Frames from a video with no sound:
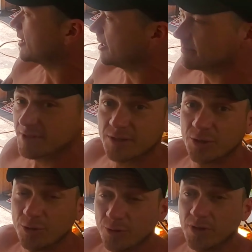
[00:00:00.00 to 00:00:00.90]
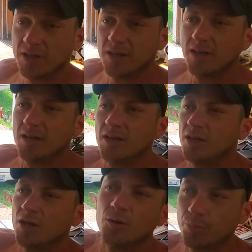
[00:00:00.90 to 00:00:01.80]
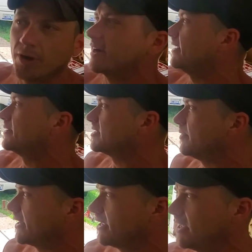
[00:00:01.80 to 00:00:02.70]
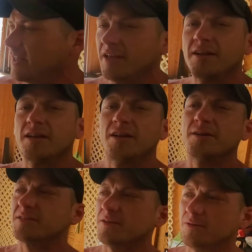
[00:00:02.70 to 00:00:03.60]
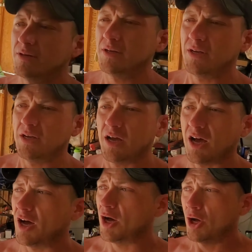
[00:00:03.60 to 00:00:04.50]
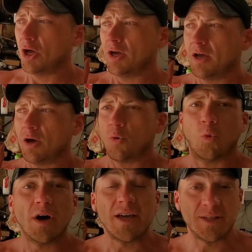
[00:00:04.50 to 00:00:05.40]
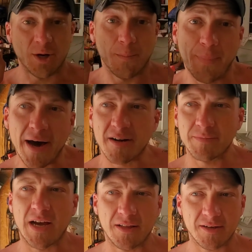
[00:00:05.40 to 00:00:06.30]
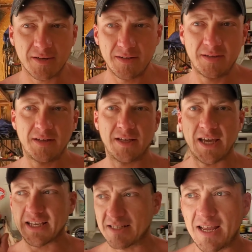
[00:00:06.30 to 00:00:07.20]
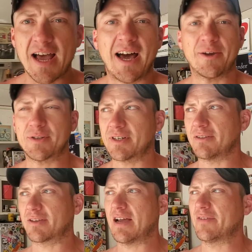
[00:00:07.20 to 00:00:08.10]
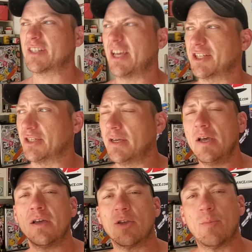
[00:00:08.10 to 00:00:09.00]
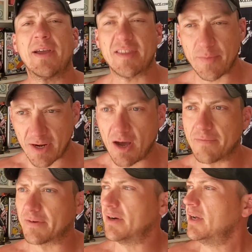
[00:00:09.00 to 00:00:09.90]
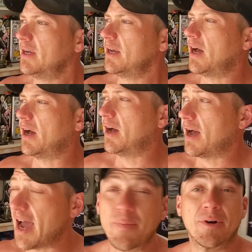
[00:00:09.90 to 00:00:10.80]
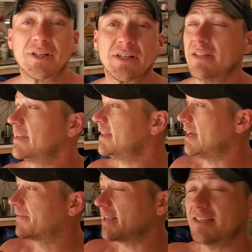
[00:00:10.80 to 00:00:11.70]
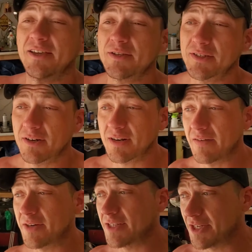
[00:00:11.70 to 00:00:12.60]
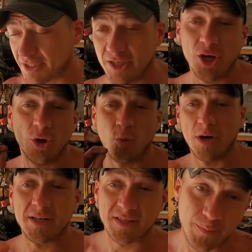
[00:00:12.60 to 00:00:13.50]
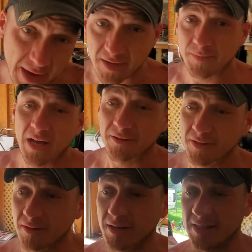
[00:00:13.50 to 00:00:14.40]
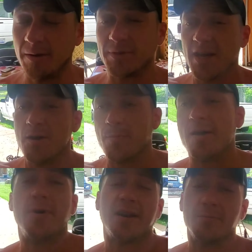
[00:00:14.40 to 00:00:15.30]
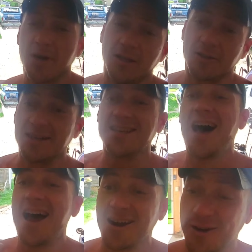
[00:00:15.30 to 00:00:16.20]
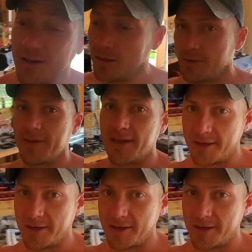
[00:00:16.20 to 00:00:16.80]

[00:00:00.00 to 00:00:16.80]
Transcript: it comes to bargaining with somebody. And also, what is your bottom dollar is not how you start the conversation. You make them an offer. I personally, if that's how you start our conversation, what is the bottom dollar you'll accept? My bottom dollar is higher than the